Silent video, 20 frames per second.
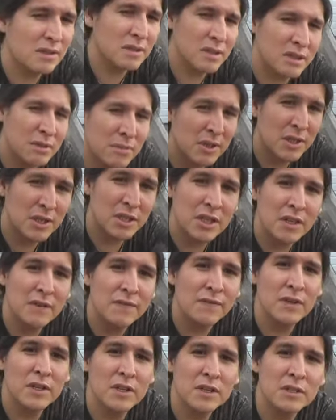um, Mexican
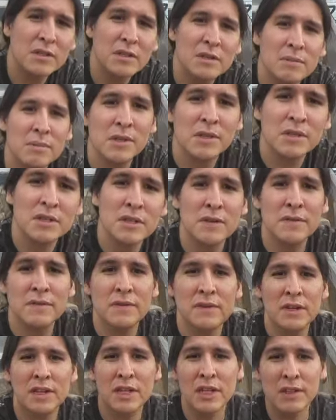friends myself,
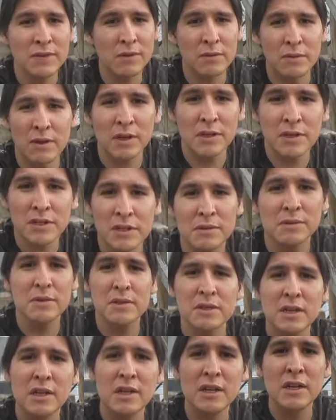and even
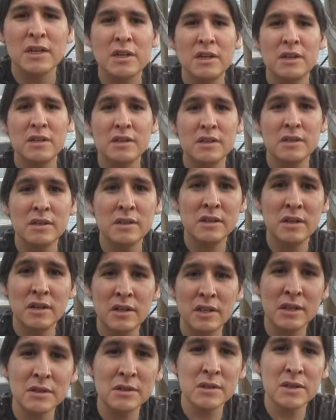relatives
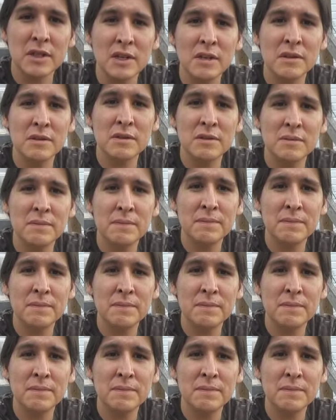down south.